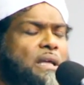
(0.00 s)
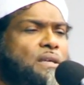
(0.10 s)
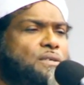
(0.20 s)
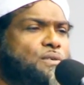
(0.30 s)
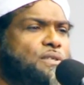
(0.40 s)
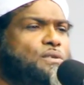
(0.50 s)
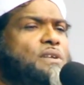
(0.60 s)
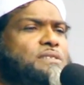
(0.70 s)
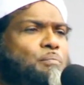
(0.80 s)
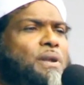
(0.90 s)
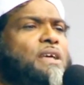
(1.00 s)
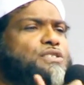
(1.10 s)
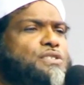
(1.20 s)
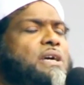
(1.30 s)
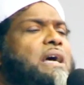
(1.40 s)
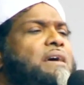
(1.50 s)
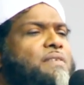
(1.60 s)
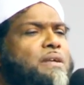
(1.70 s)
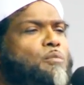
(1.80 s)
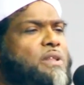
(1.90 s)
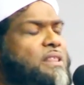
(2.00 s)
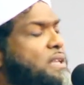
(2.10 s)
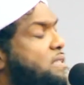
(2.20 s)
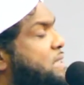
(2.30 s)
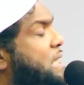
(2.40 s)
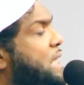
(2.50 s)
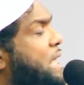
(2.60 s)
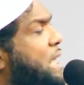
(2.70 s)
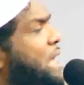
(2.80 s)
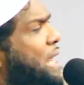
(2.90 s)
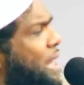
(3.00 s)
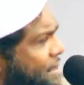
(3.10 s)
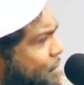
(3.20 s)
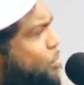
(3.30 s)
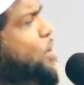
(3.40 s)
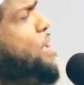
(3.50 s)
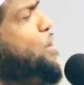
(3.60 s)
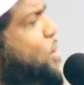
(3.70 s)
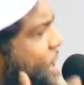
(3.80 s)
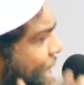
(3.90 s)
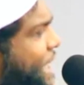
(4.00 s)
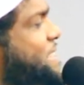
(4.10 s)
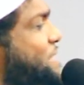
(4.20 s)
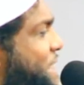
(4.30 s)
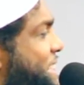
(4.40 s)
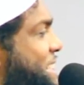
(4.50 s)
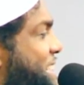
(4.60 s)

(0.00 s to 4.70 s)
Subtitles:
So it's always a pleasure to have him with us. And that's important. You connect, right?